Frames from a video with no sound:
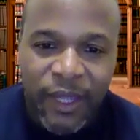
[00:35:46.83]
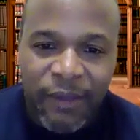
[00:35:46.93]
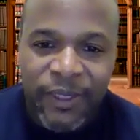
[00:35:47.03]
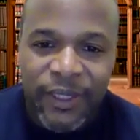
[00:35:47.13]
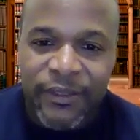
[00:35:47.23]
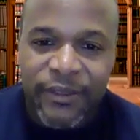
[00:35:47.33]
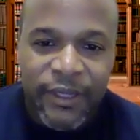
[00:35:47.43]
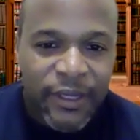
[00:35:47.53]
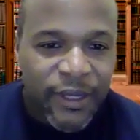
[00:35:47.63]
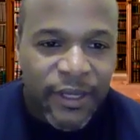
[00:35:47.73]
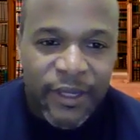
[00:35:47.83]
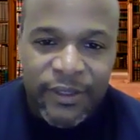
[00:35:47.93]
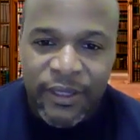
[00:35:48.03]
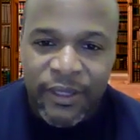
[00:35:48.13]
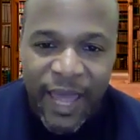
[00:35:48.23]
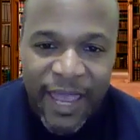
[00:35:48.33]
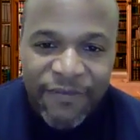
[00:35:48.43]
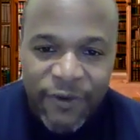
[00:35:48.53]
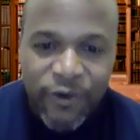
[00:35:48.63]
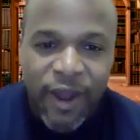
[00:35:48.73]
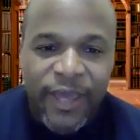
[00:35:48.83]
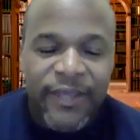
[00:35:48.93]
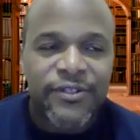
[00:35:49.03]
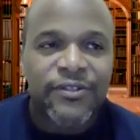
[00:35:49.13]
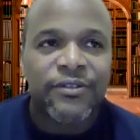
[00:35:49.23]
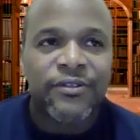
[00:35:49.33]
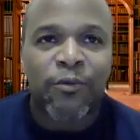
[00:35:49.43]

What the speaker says: I mean, the life of Christ,